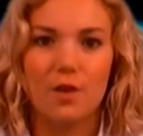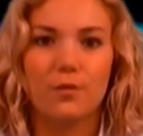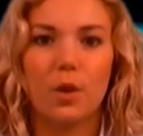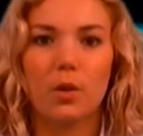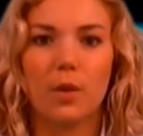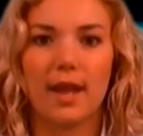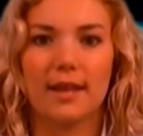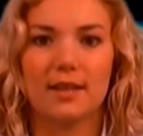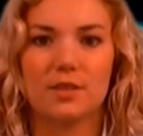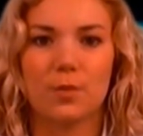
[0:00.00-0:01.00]
Fort
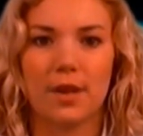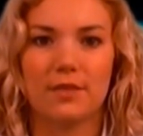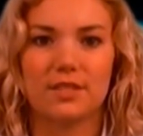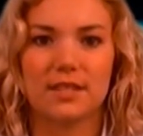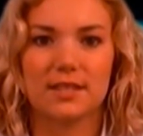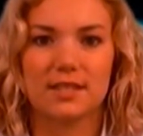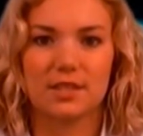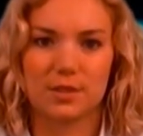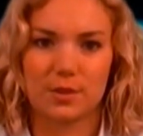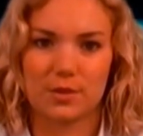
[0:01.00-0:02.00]
Wayne is one of
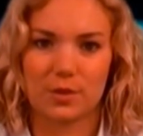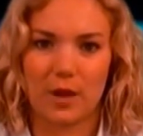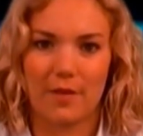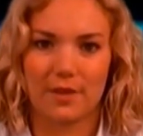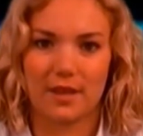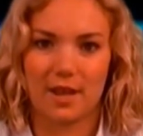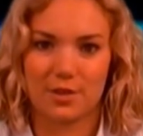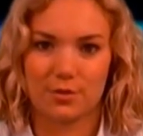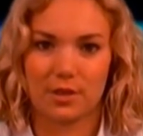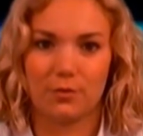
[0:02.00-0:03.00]
60 zoos around the
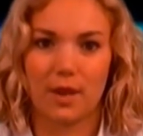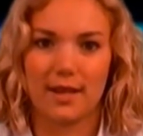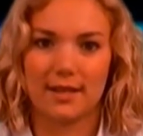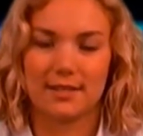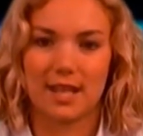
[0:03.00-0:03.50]
country ready to